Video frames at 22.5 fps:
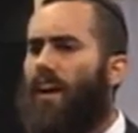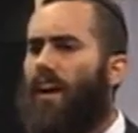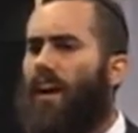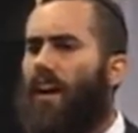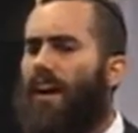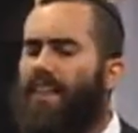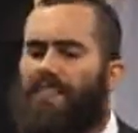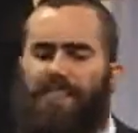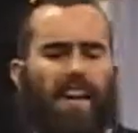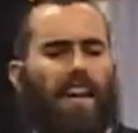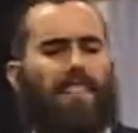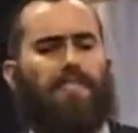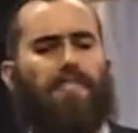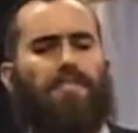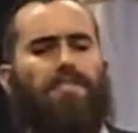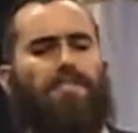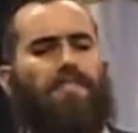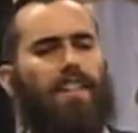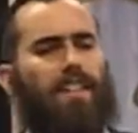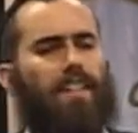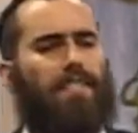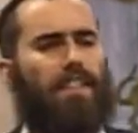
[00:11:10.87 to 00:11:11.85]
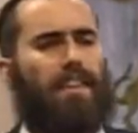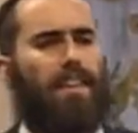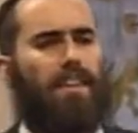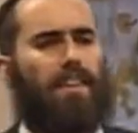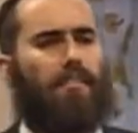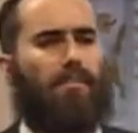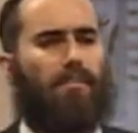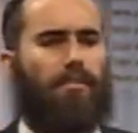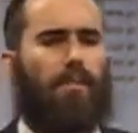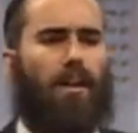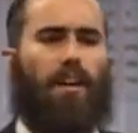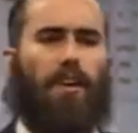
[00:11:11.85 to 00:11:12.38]
And it's not the scene that he
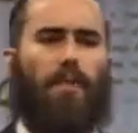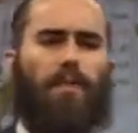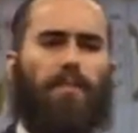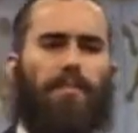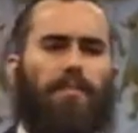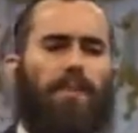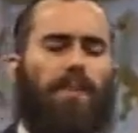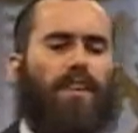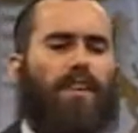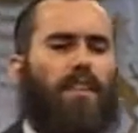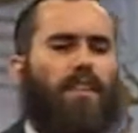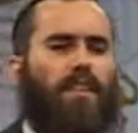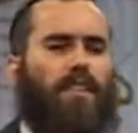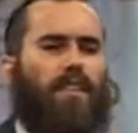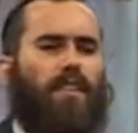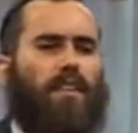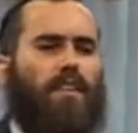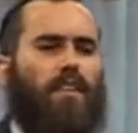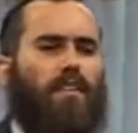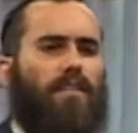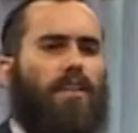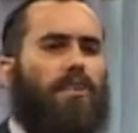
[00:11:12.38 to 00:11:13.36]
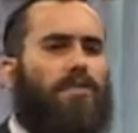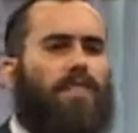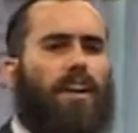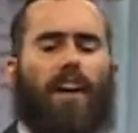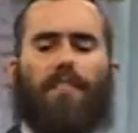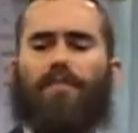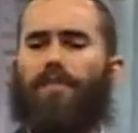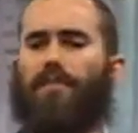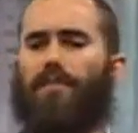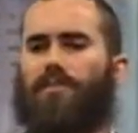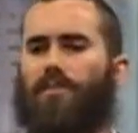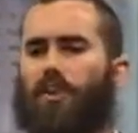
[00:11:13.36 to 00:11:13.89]
thought it would be. No
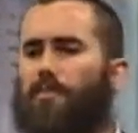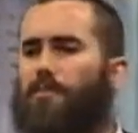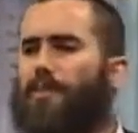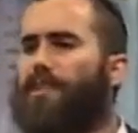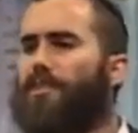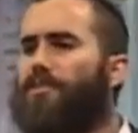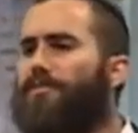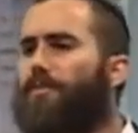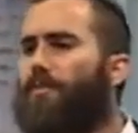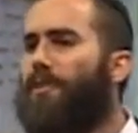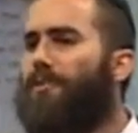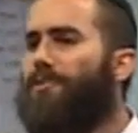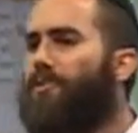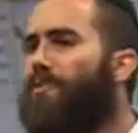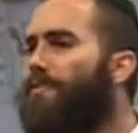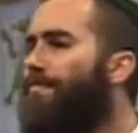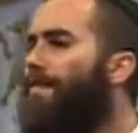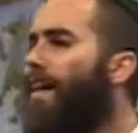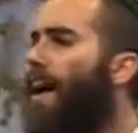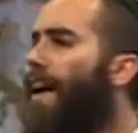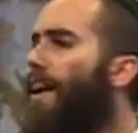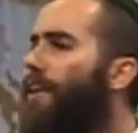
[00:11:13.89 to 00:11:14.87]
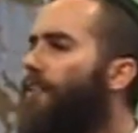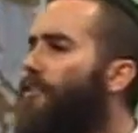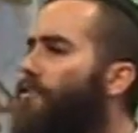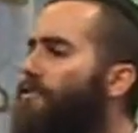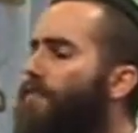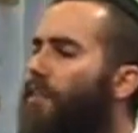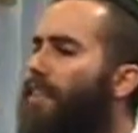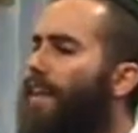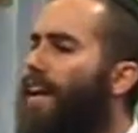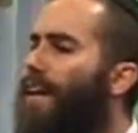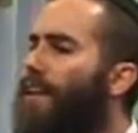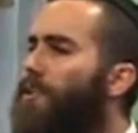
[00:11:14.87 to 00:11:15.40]
devils, no pitchforks, no fire, no
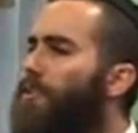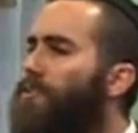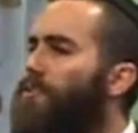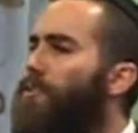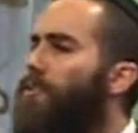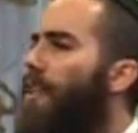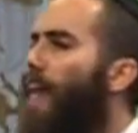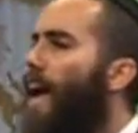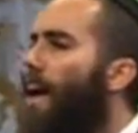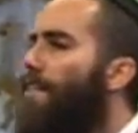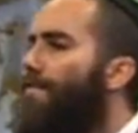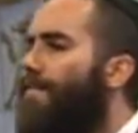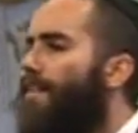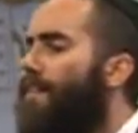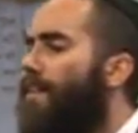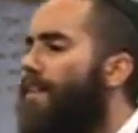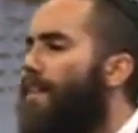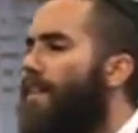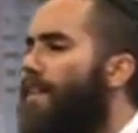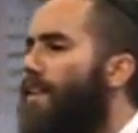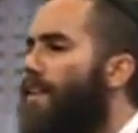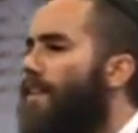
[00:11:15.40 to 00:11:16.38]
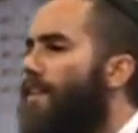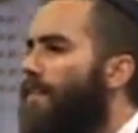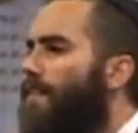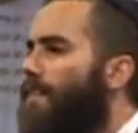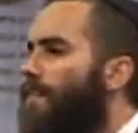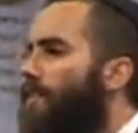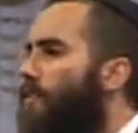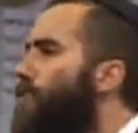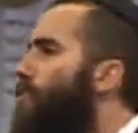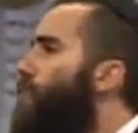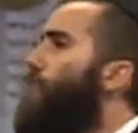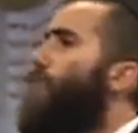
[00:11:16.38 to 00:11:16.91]
volcanoes, no lava,
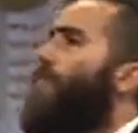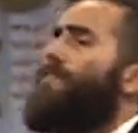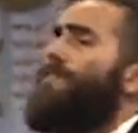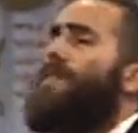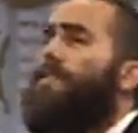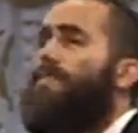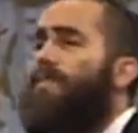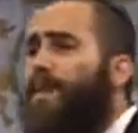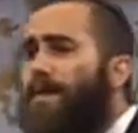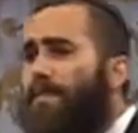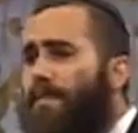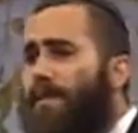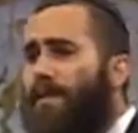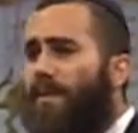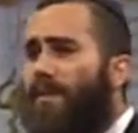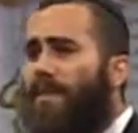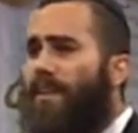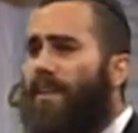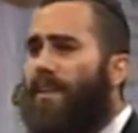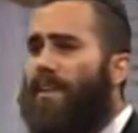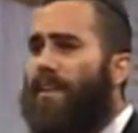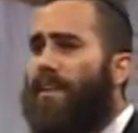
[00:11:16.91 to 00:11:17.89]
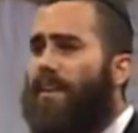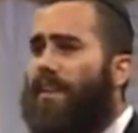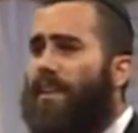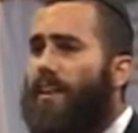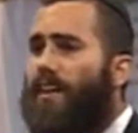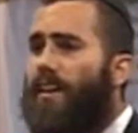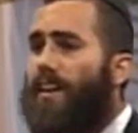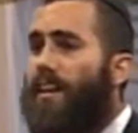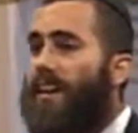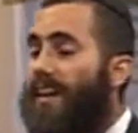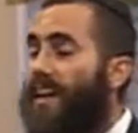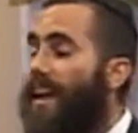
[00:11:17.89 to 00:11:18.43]
no screaming people.
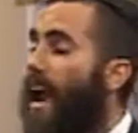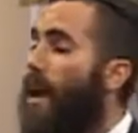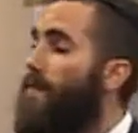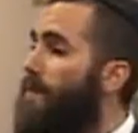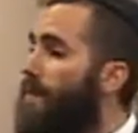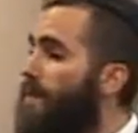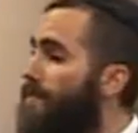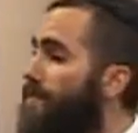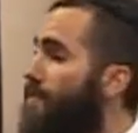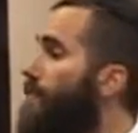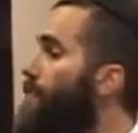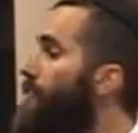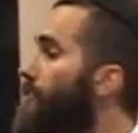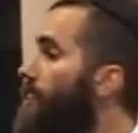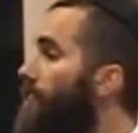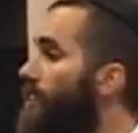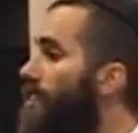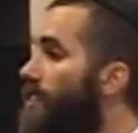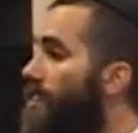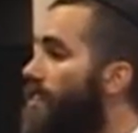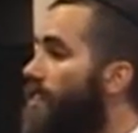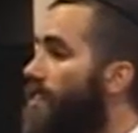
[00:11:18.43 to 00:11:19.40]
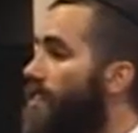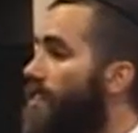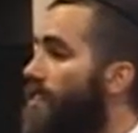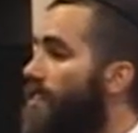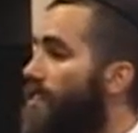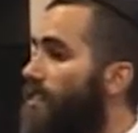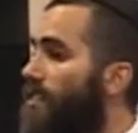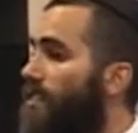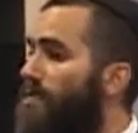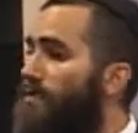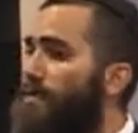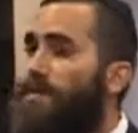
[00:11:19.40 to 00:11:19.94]
He happens to see
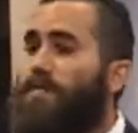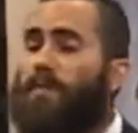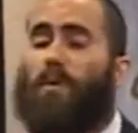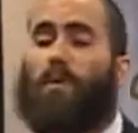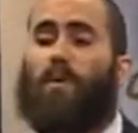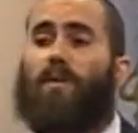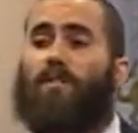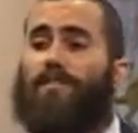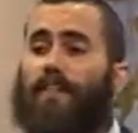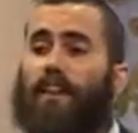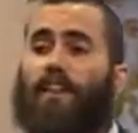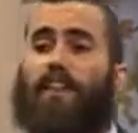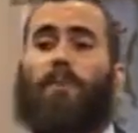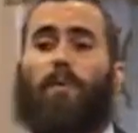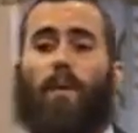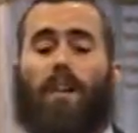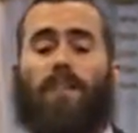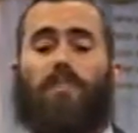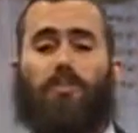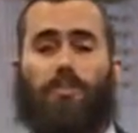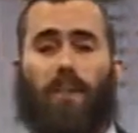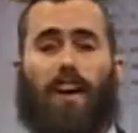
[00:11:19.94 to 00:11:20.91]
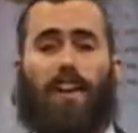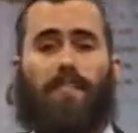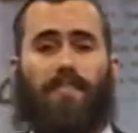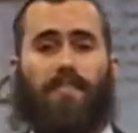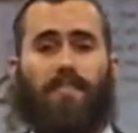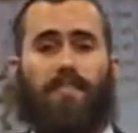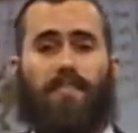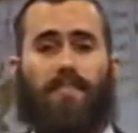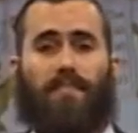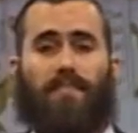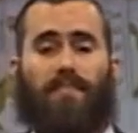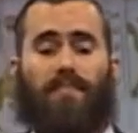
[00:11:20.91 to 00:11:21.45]
people who are very well
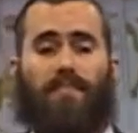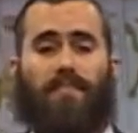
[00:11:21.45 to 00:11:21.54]
dressed